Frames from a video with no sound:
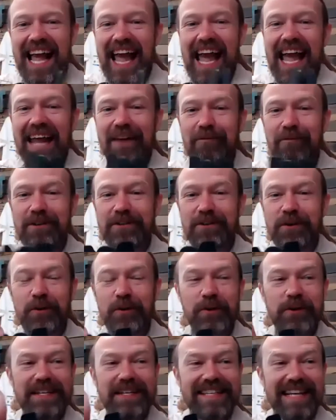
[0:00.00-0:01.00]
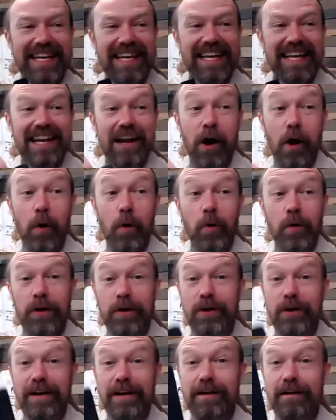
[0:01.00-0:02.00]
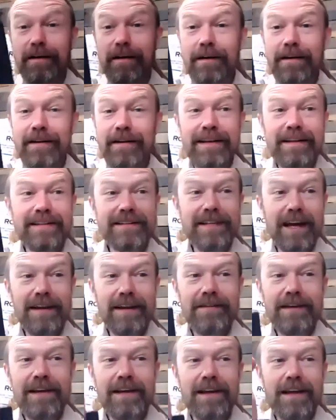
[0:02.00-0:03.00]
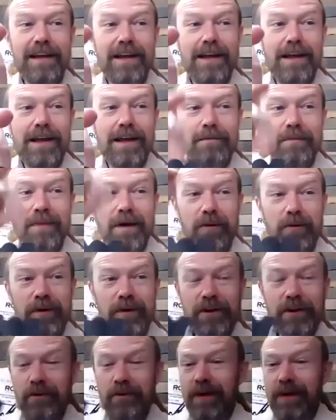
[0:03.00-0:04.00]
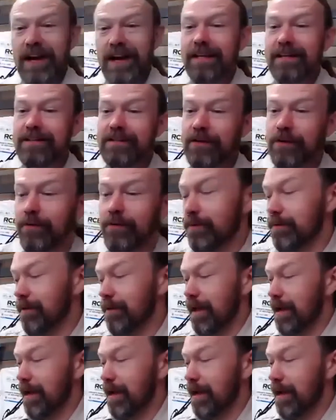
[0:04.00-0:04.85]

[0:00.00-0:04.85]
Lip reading: And what's cool is it can hold a credit card inside of it. But when you're ready to